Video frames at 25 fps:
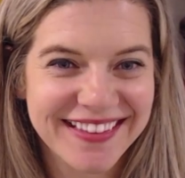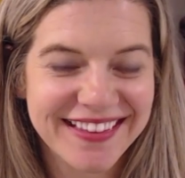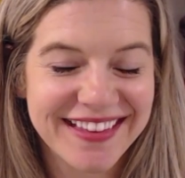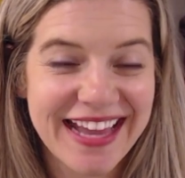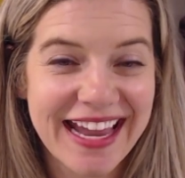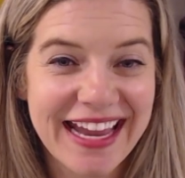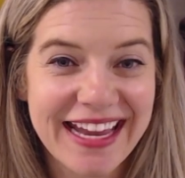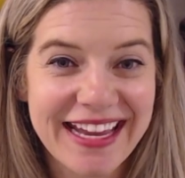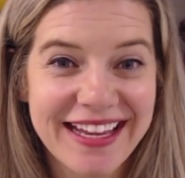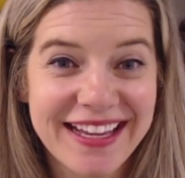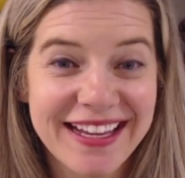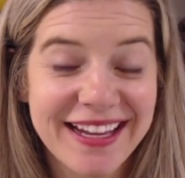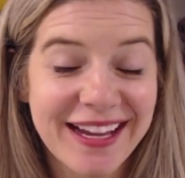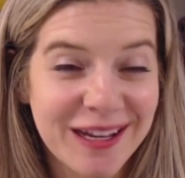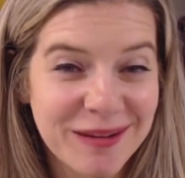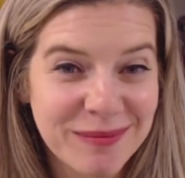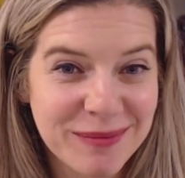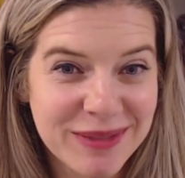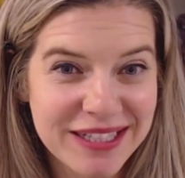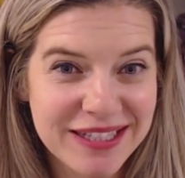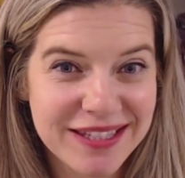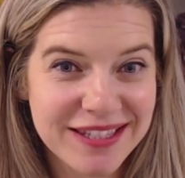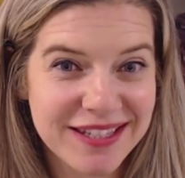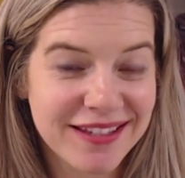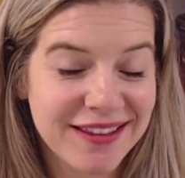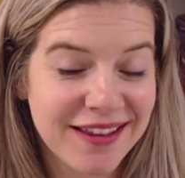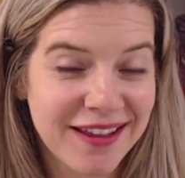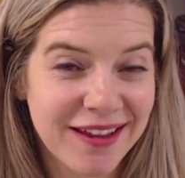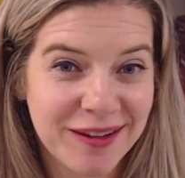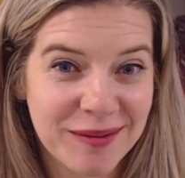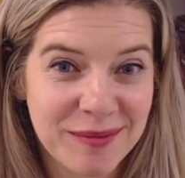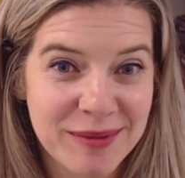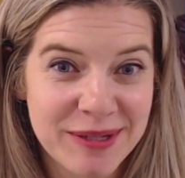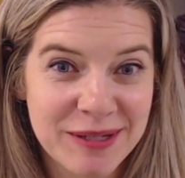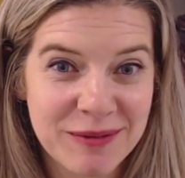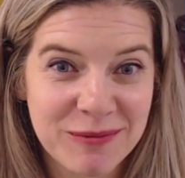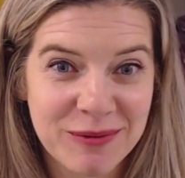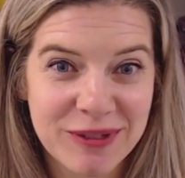Hey, I'm Lindsay
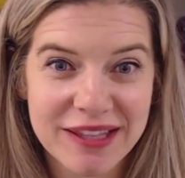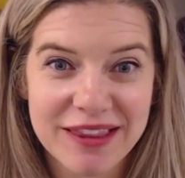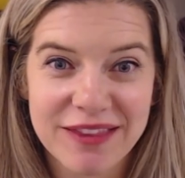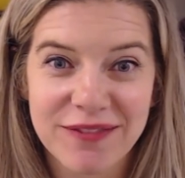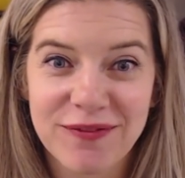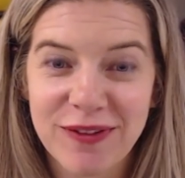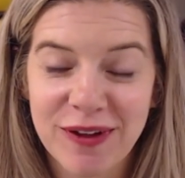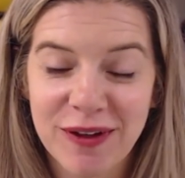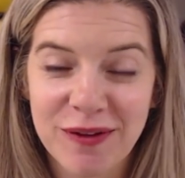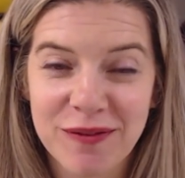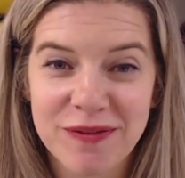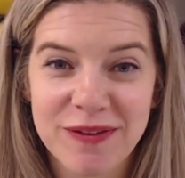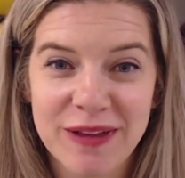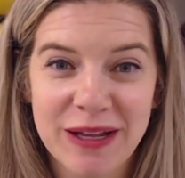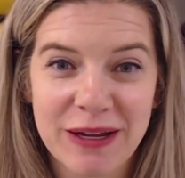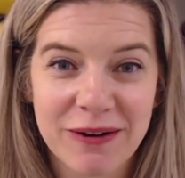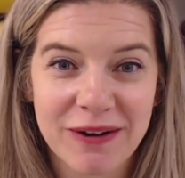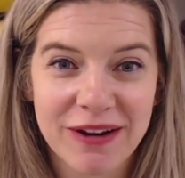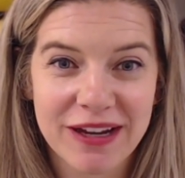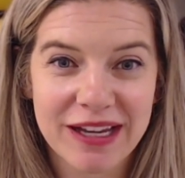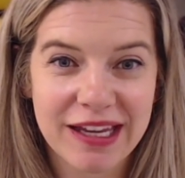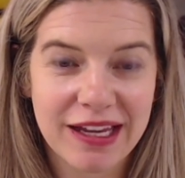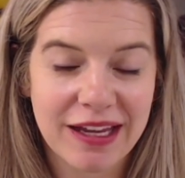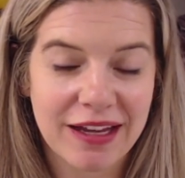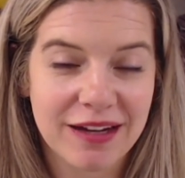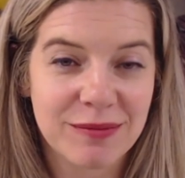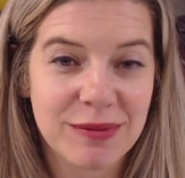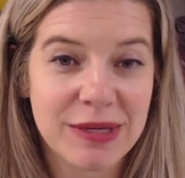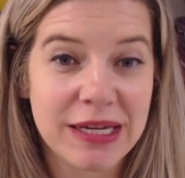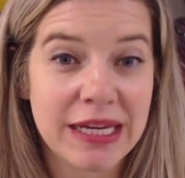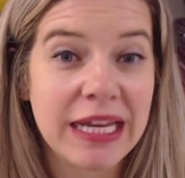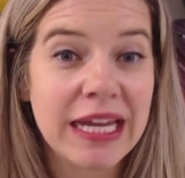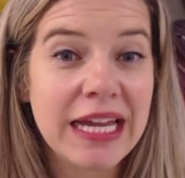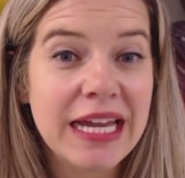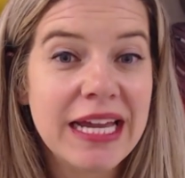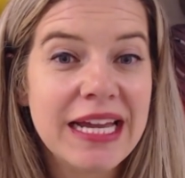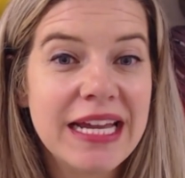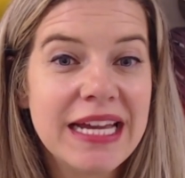Lyman with Felt Flower Academy.